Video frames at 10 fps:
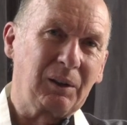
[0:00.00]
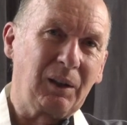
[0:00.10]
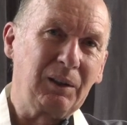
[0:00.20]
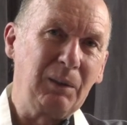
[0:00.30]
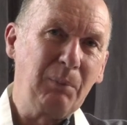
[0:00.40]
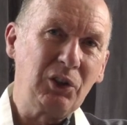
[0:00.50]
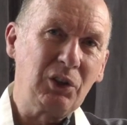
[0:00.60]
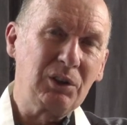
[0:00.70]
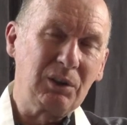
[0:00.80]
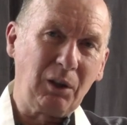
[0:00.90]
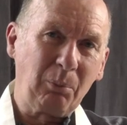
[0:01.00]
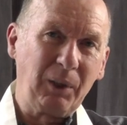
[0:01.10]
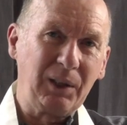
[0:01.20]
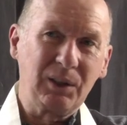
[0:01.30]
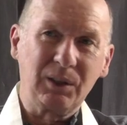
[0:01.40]
And he mentions in other
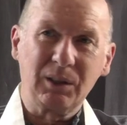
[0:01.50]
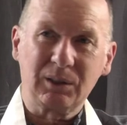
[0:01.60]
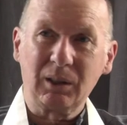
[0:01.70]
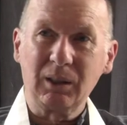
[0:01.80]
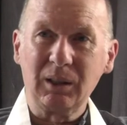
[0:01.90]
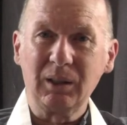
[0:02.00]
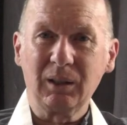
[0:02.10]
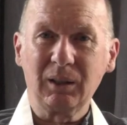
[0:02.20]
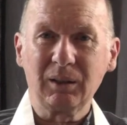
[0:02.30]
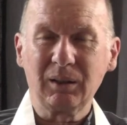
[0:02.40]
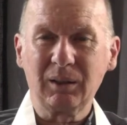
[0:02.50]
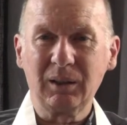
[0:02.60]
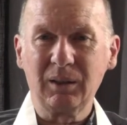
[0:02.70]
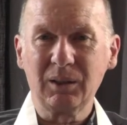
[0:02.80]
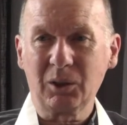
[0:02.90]
places this the uh,
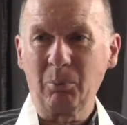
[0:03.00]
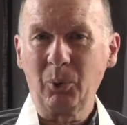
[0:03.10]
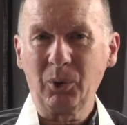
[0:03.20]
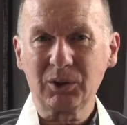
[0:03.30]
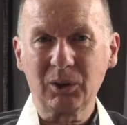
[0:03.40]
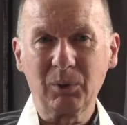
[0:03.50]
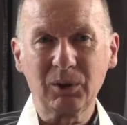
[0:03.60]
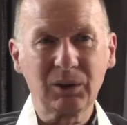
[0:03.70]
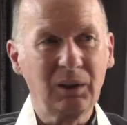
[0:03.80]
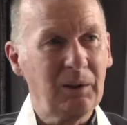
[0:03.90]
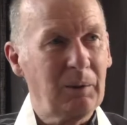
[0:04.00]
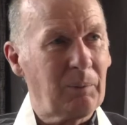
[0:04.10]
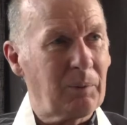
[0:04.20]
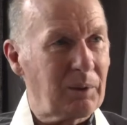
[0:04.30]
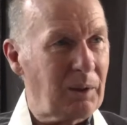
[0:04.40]
the, the Sapura Sabbat.
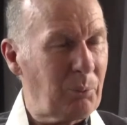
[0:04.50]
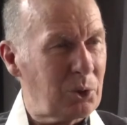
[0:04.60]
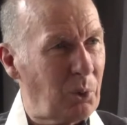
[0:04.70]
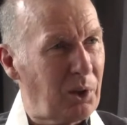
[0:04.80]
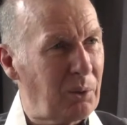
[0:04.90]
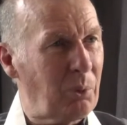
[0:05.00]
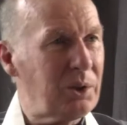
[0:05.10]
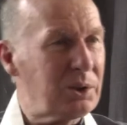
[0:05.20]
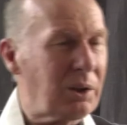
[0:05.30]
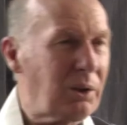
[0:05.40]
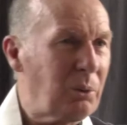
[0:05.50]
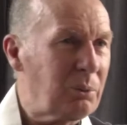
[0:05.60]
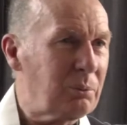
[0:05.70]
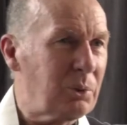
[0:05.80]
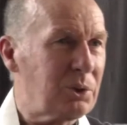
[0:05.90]
And that was one of the ones I
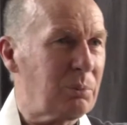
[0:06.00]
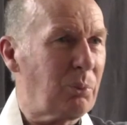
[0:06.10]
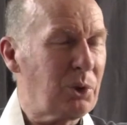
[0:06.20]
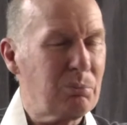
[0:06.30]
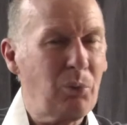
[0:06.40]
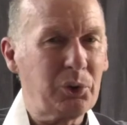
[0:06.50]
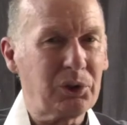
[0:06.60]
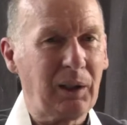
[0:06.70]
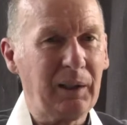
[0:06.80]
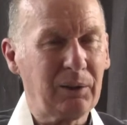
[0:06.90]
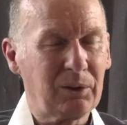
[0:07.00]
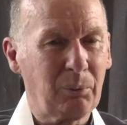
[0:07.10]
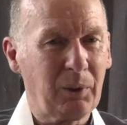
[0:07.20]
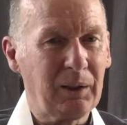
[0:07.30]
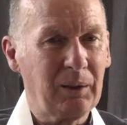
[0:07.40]
thought was, was most clear in a
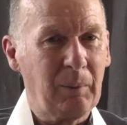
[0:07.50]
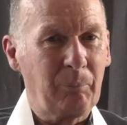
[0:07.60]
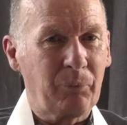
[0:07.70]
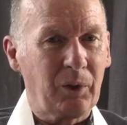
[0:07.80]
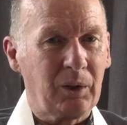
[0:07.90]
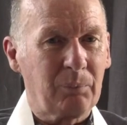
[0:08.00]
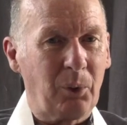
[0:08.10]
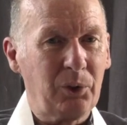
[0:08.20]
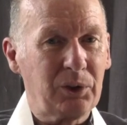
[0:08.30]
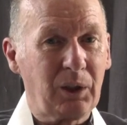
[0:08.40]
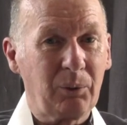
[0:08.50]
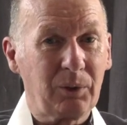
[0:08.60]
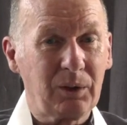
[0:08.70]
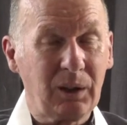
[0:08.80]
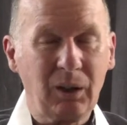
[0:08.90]
way, pointing out
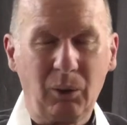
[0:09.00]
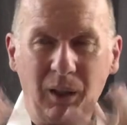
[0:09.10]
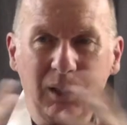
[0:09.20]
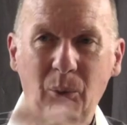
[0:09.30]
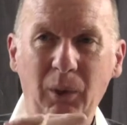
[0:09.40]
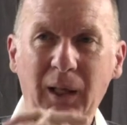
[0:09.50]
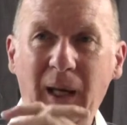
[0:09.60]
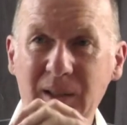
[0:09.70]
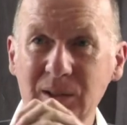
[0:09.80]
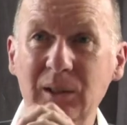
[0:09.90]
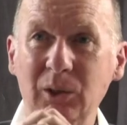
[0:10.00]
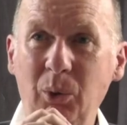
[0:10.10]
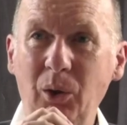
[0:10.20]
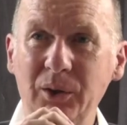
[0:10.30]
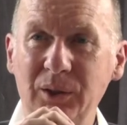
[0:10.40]
that in a, in a way excellent
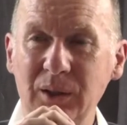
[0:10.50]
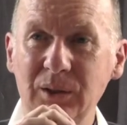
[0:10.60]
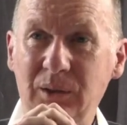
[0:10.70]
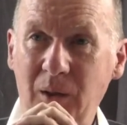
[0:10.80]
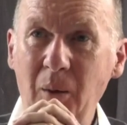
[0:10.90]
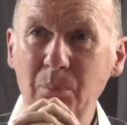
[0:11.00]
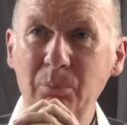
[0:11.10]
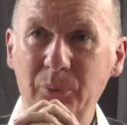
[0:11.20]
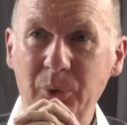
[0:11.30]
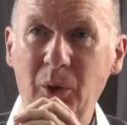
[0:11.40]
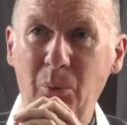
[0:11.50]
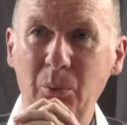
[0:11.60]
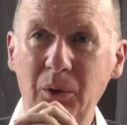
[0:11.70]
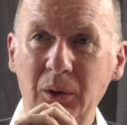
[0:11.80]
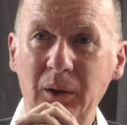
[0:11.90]
qualities come from